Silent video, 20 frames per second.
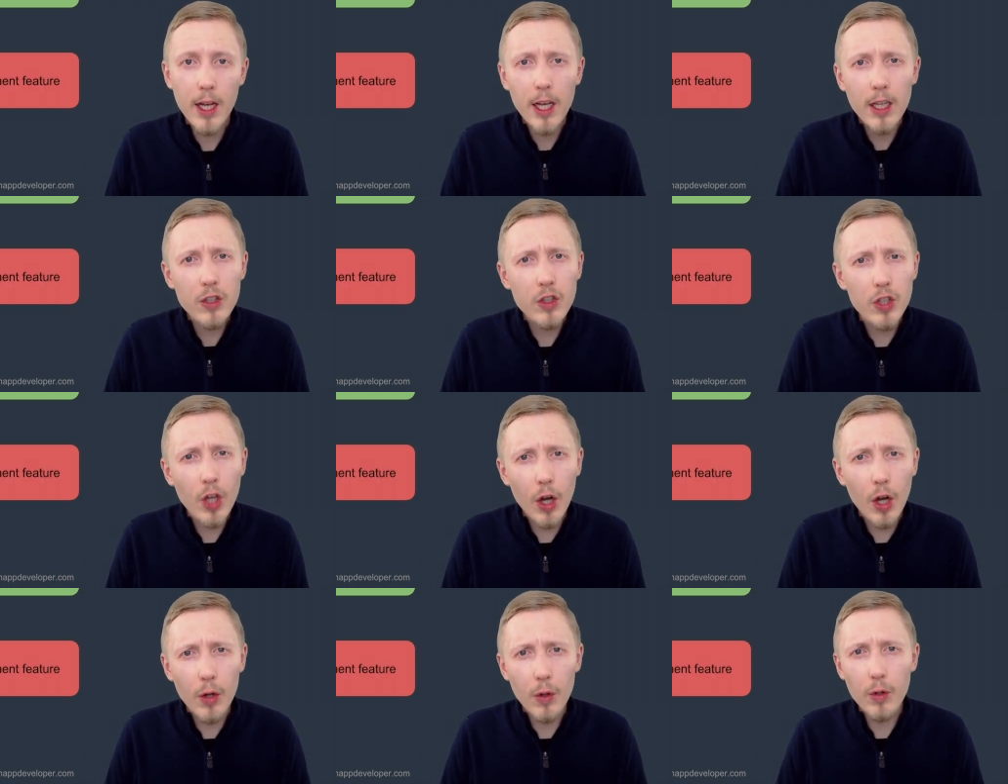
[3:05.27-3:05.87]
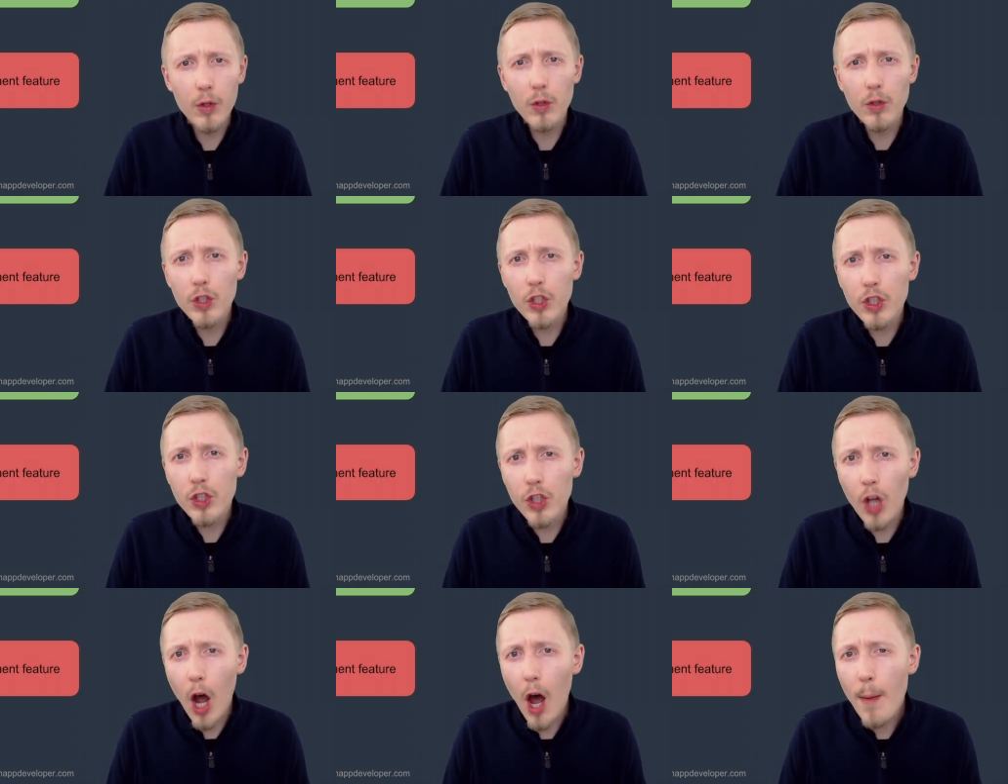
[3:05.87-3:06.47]
So you
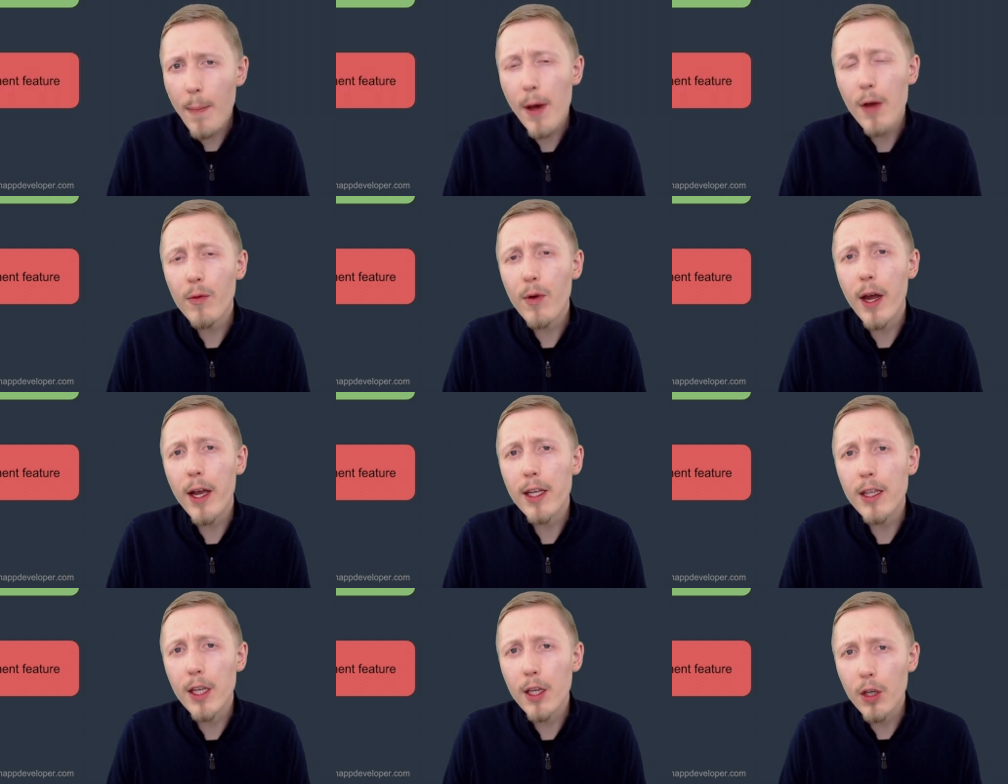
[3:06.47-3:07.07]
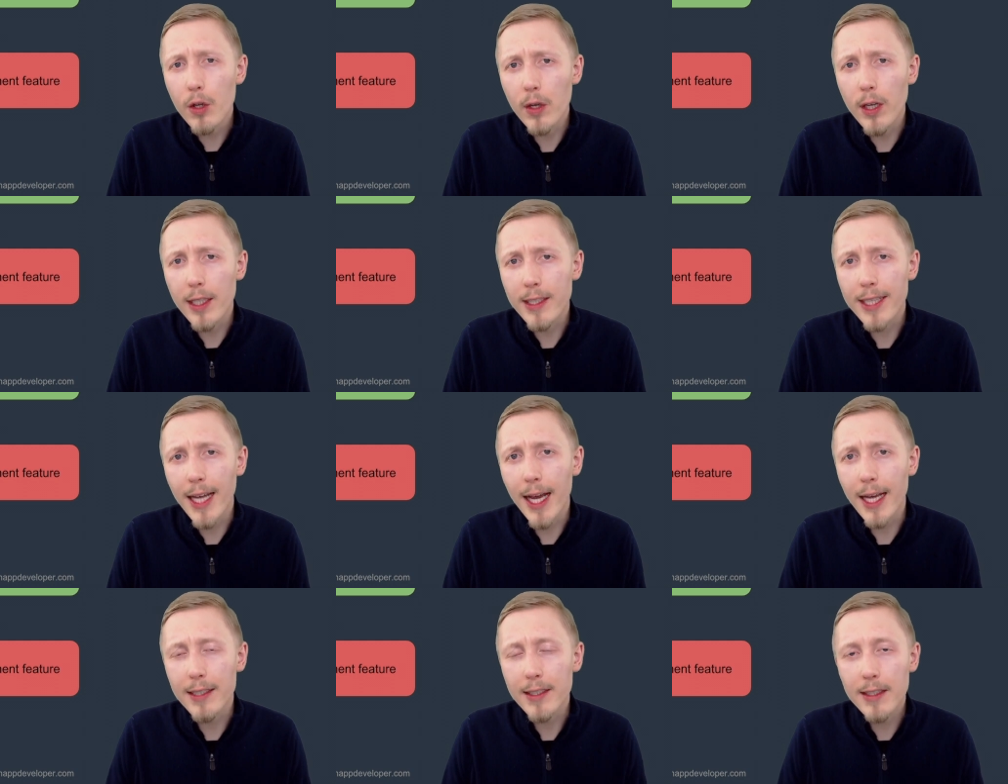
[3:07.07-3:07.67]
start by writing the unit
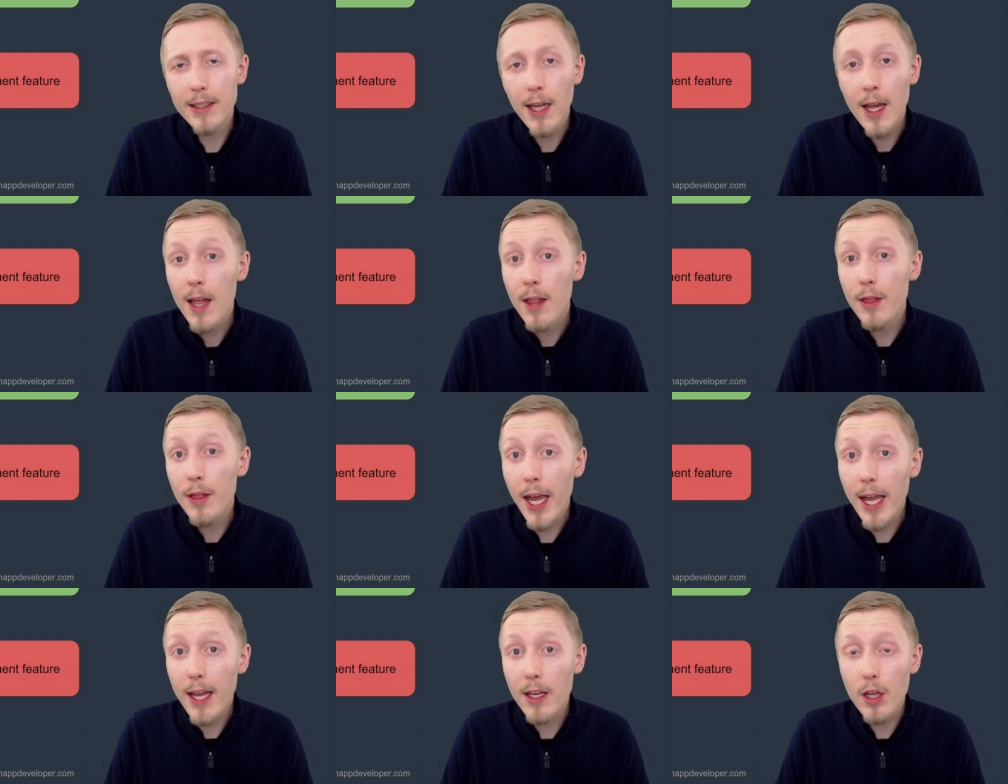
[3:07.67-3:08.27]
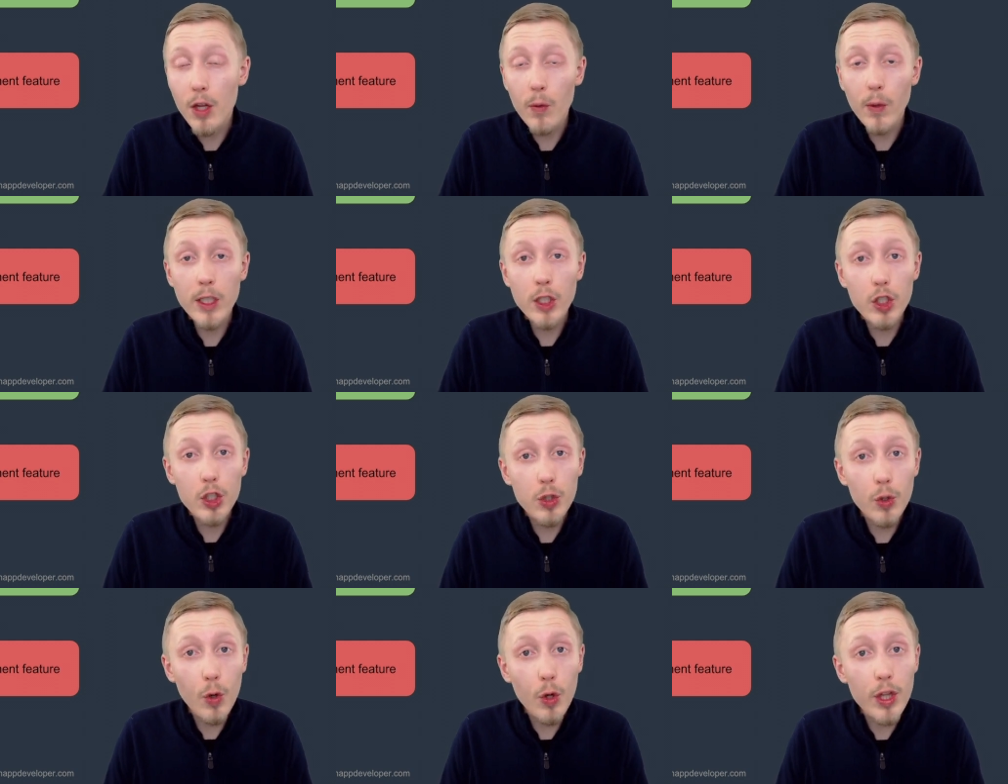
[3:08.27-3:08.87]
test, then you
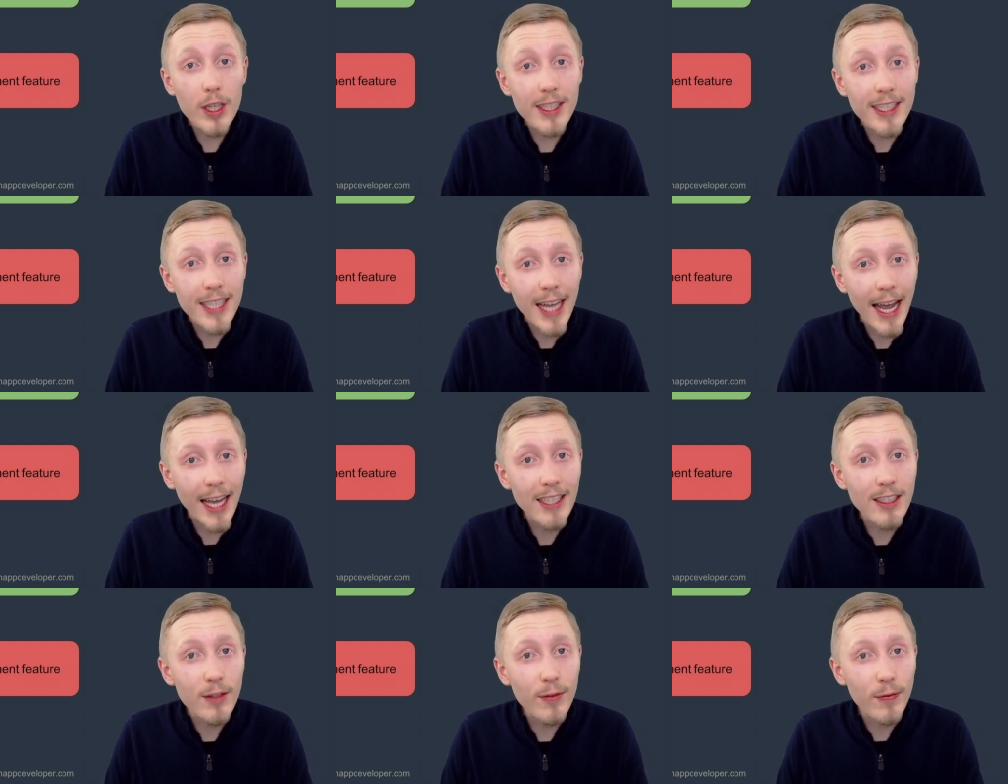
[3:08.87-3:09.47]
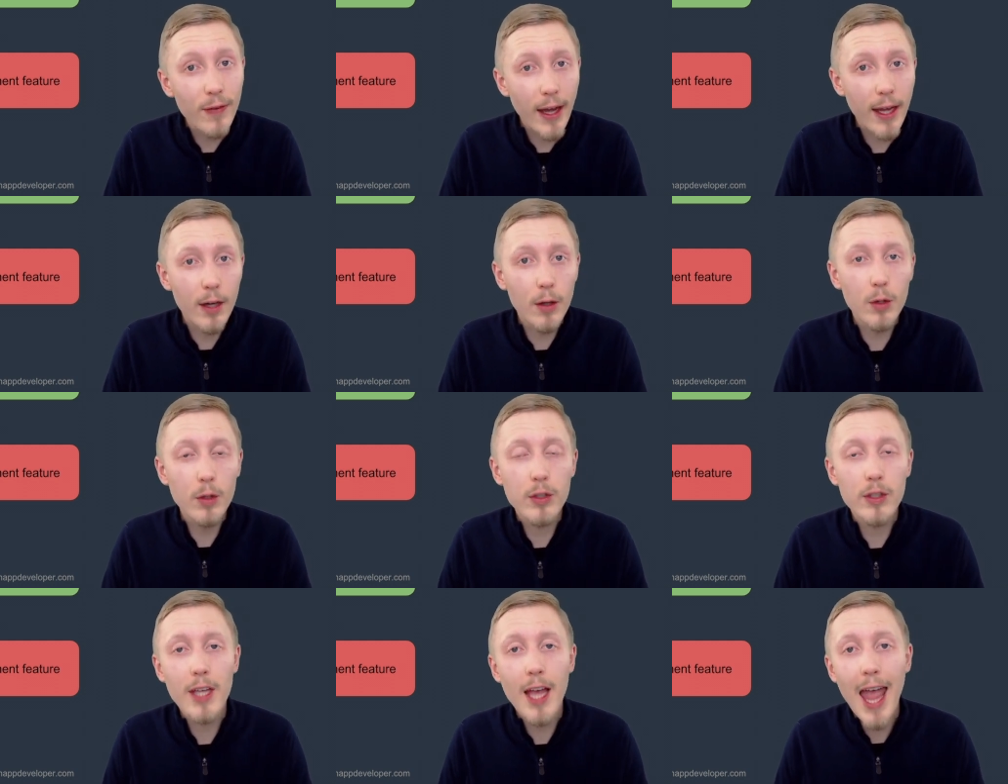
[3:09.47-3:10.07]
ensure the test
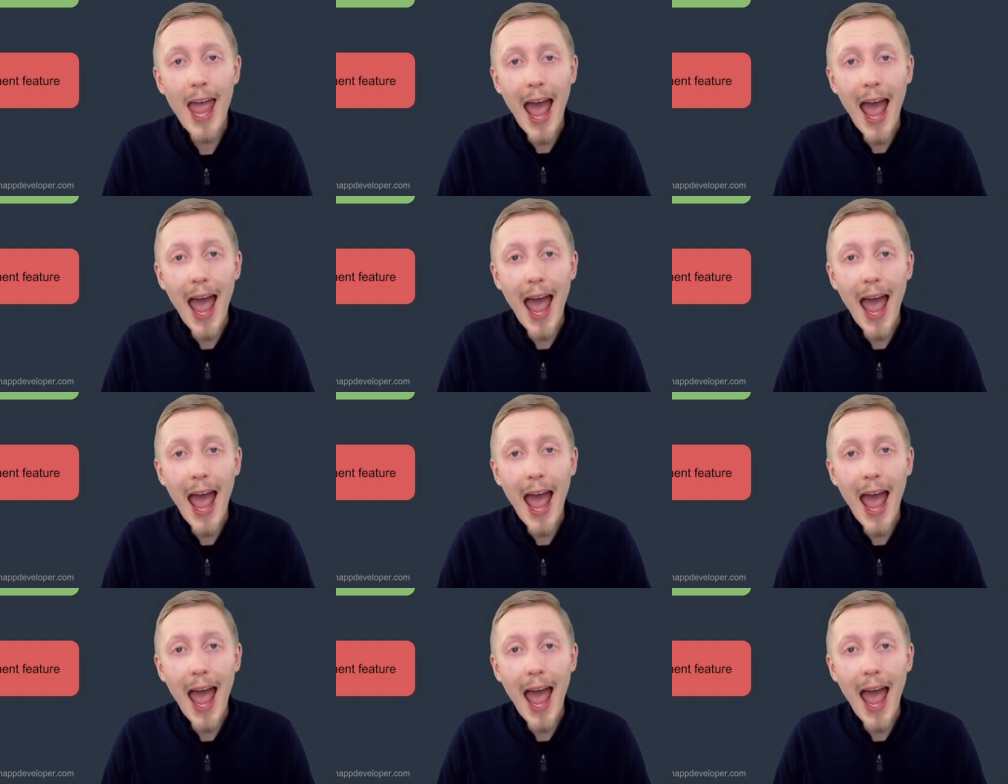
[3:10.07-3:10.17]
fails,